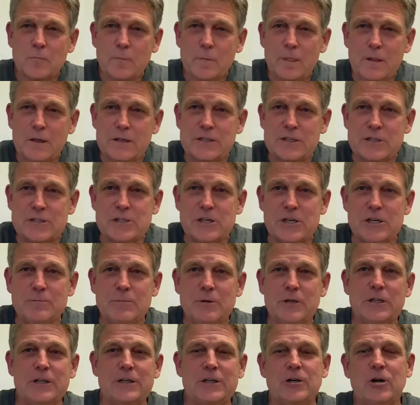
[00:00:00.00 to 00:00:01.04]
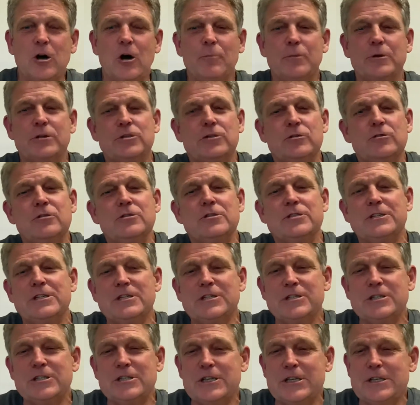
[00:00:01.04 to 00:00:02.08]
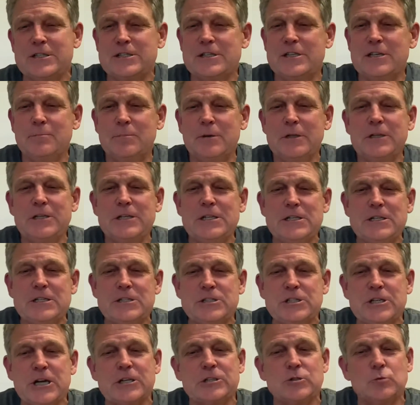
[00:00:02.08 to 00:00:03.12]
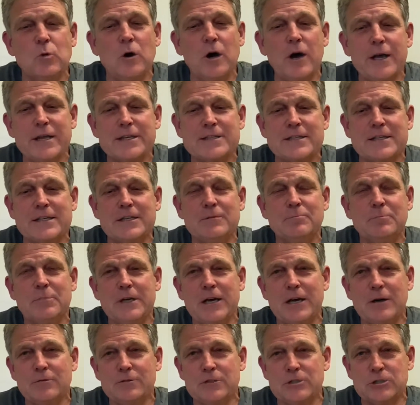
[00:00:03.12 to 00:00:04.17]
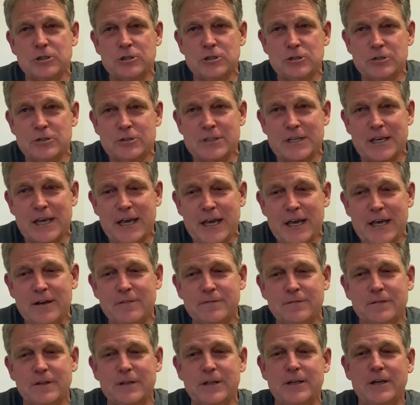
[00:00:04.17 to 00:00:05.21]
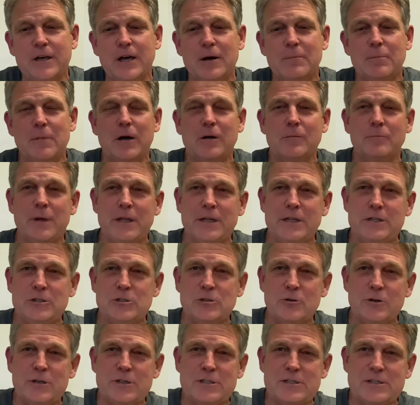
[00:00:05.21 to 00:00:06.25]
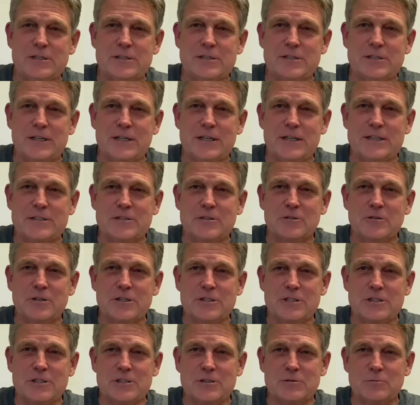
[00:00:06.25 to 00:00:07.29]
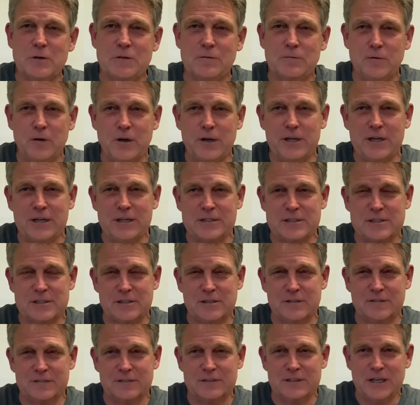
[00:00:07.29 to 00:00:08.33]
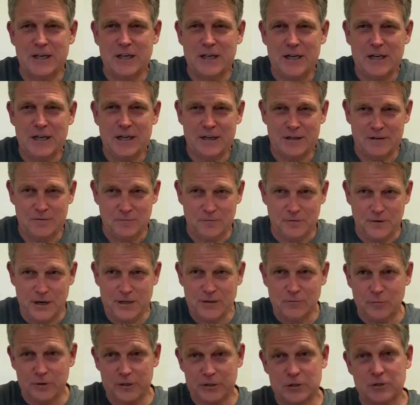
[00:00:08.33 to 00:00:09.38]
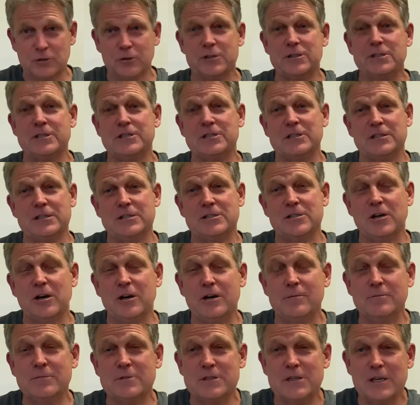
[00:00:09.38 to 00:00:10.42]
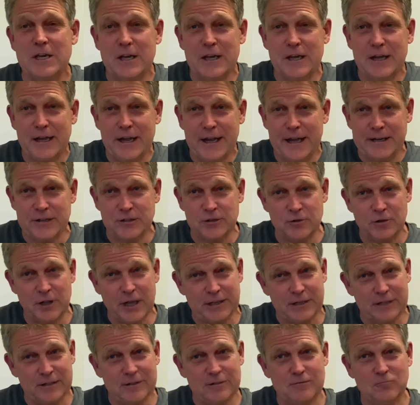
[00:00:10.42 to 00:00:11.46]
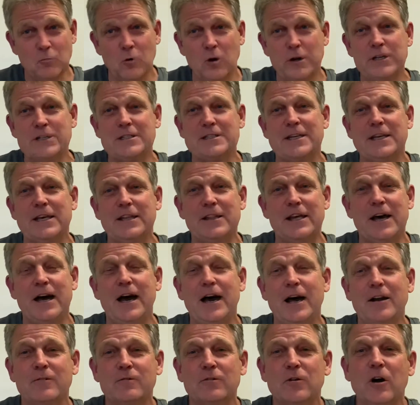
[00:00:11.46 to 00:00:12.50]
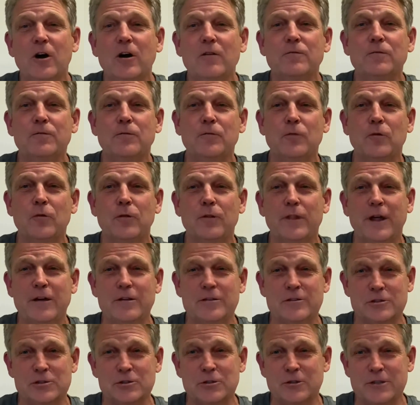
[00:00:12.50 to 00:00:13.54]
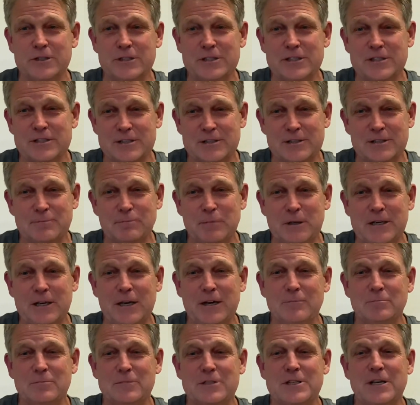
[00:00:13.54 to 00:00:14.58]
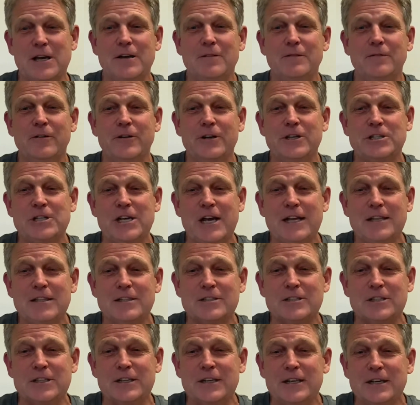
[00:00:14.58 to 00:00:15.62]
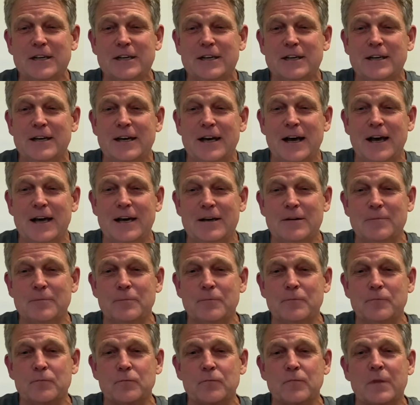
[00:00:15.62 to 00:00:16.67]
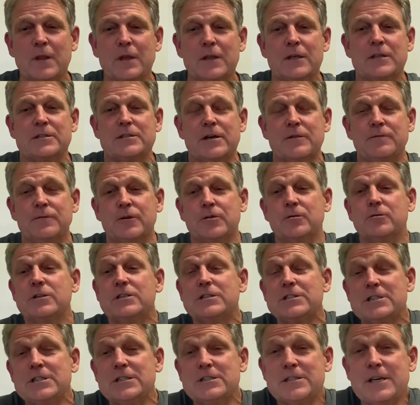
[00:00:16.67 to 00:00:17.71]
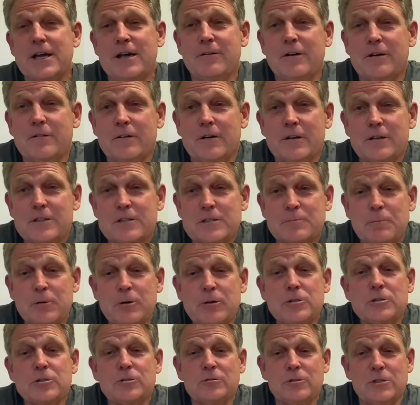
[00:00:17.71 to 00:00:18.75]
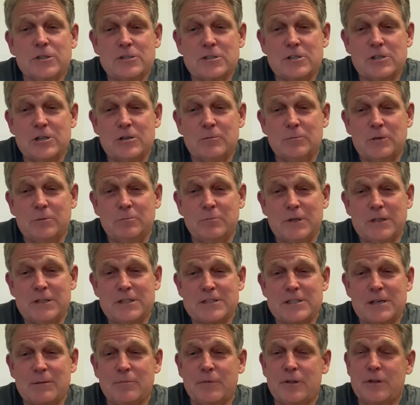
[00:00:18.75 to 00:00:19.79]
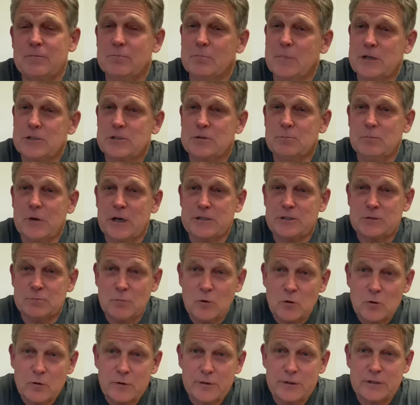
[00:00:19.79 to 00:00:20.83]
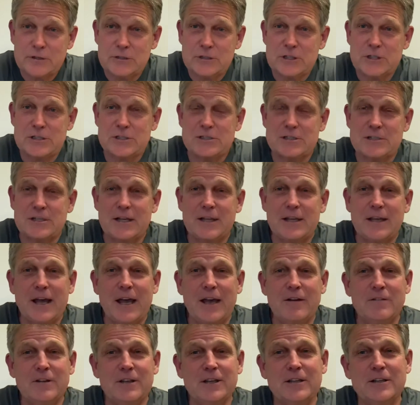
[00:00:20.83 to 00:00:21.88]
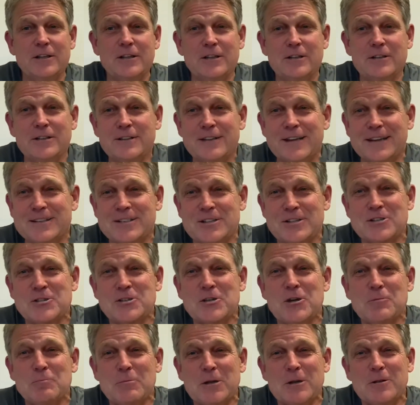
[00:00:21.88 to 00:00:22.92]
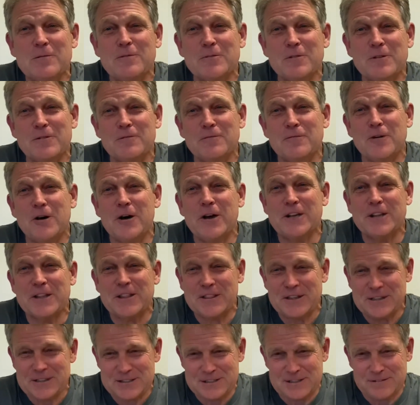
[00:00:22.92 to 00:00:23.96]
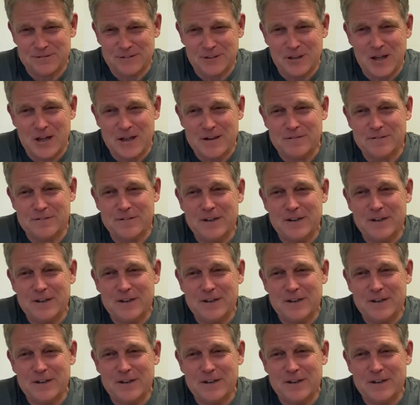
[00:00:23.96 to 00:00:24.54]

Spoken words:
Discernment in common usage is the ability to judge wisely and be able to choose carefully among many choices. And as Christians, we find ourselves confronted with choices at times, and wanting to get the heart of God for those choices becomes very challenging. So for Christians, however, spiritual discernment means something much, much more than just having a discernment of the finer things of life.